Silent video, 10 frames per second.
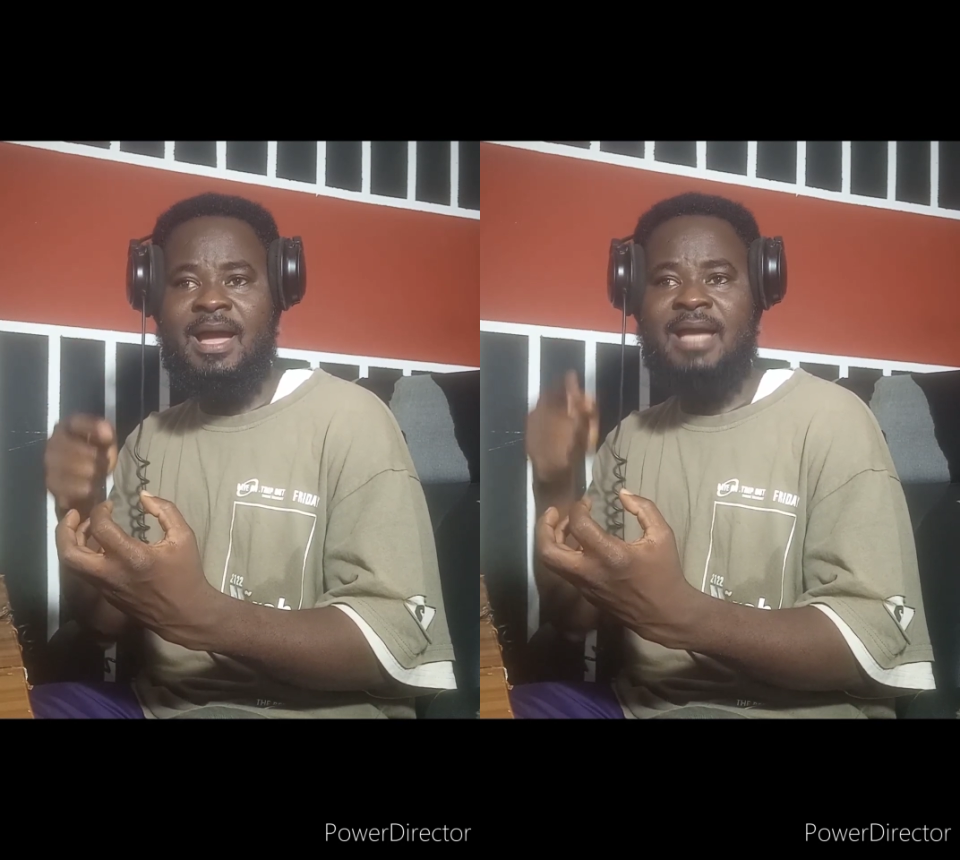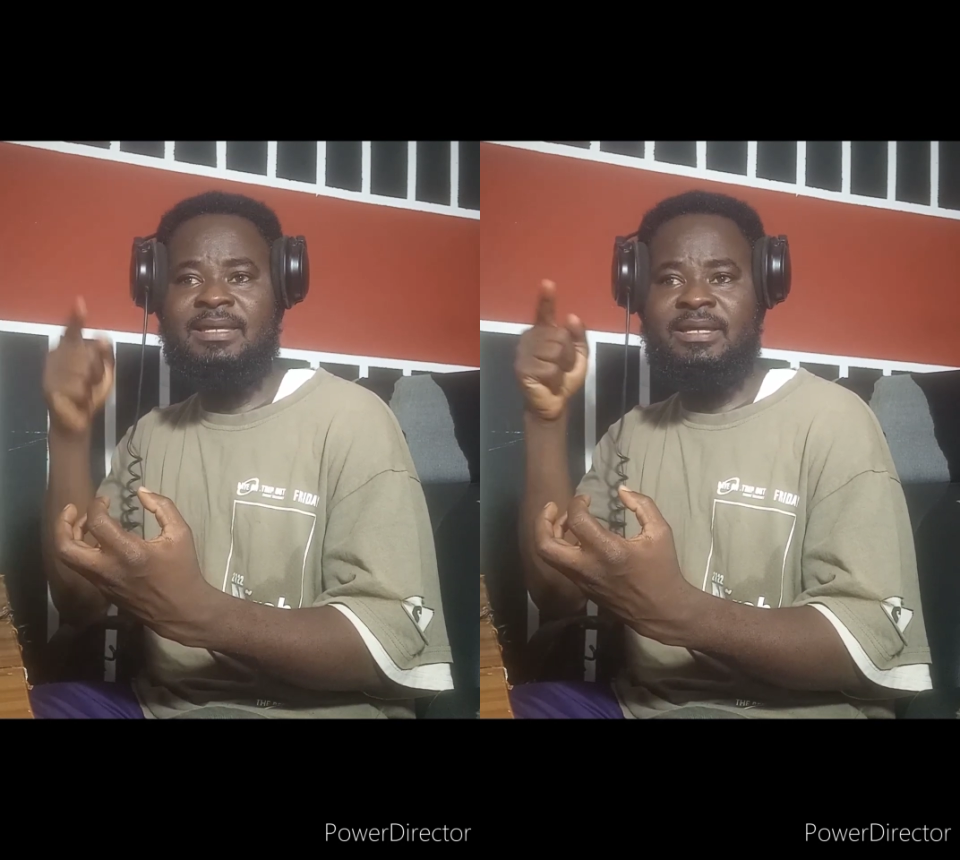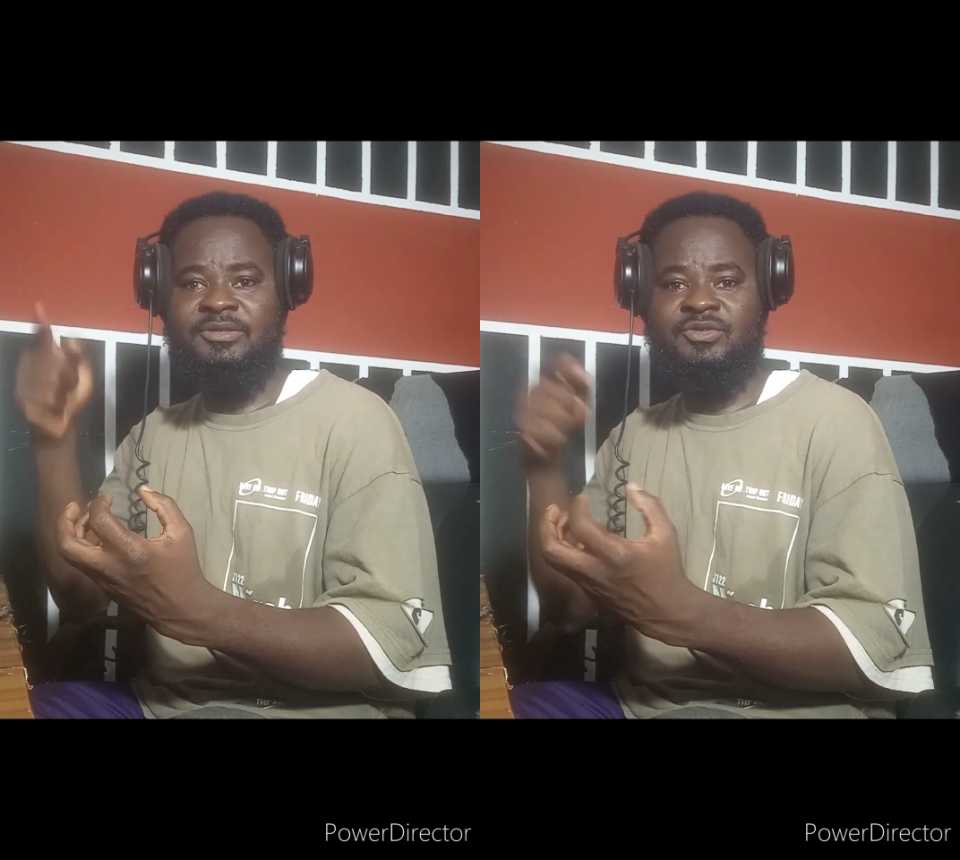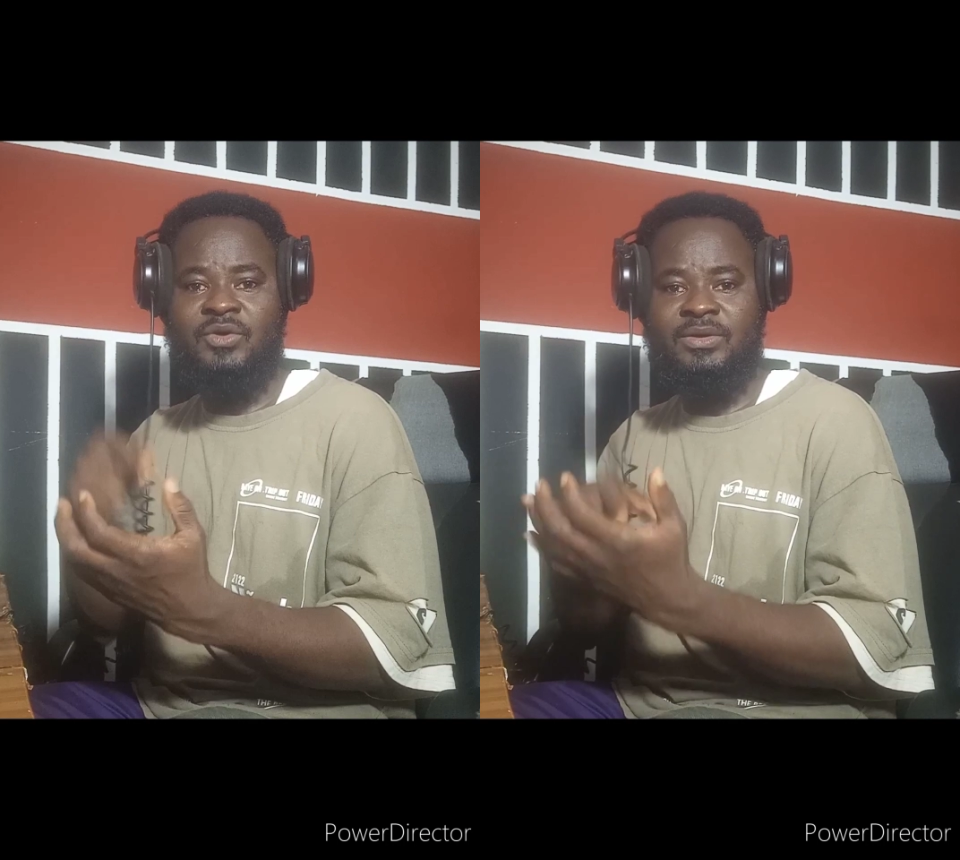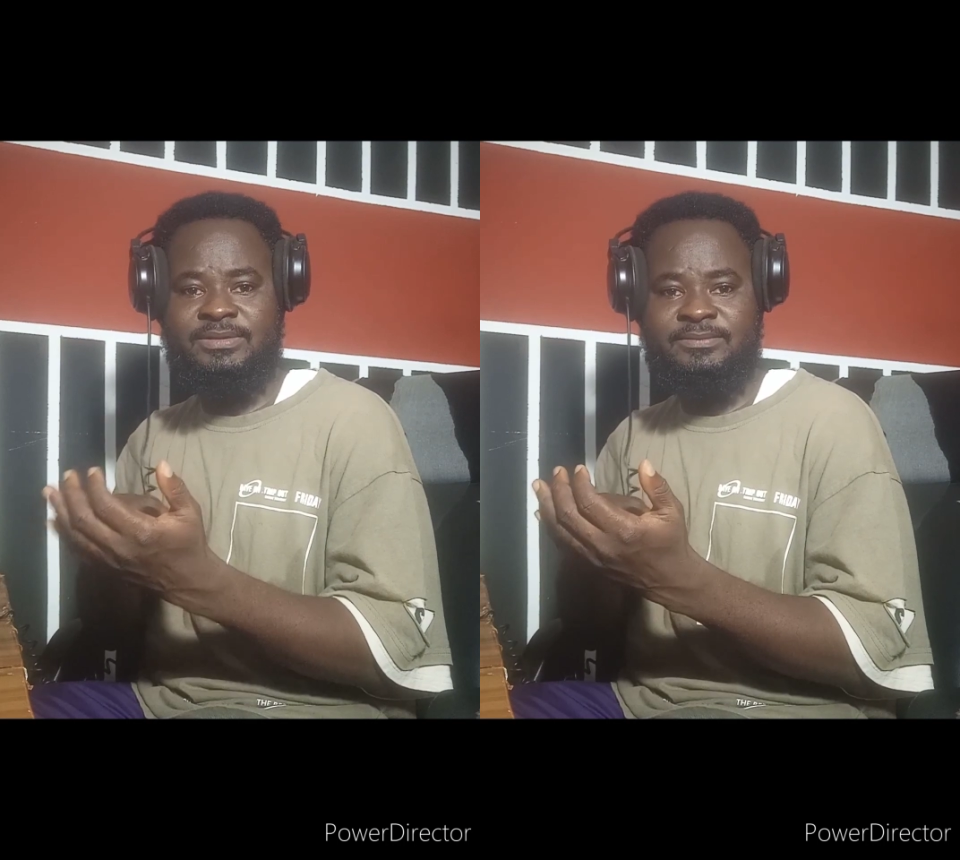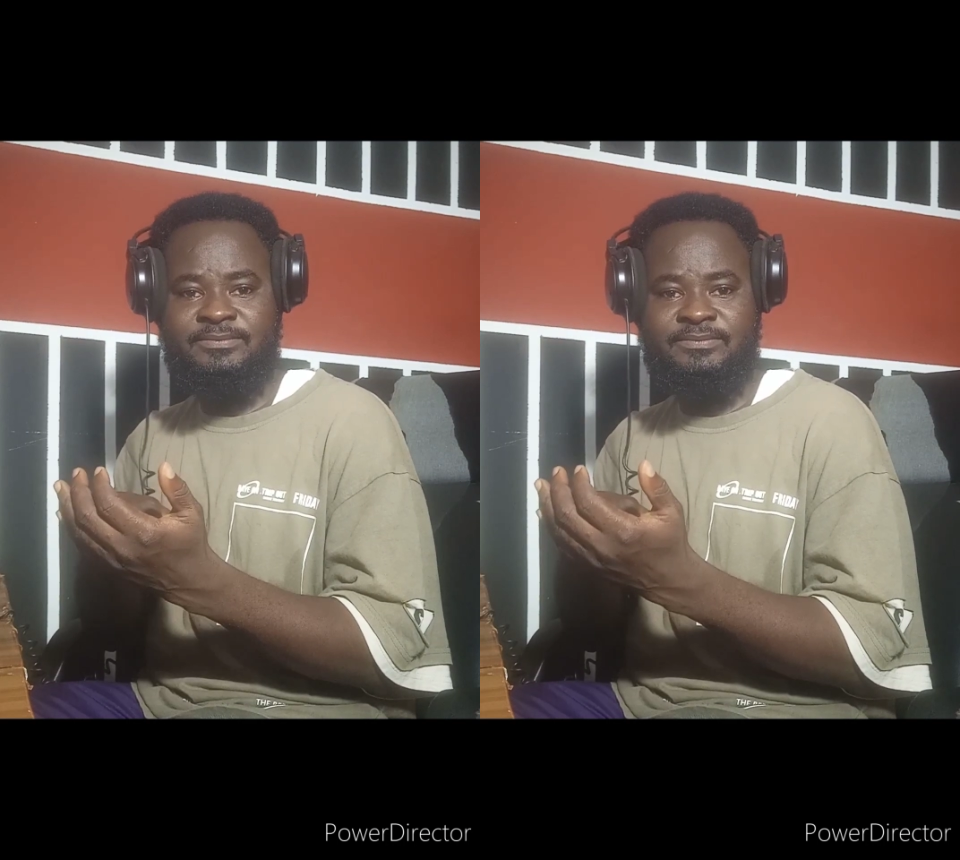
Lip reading: against God.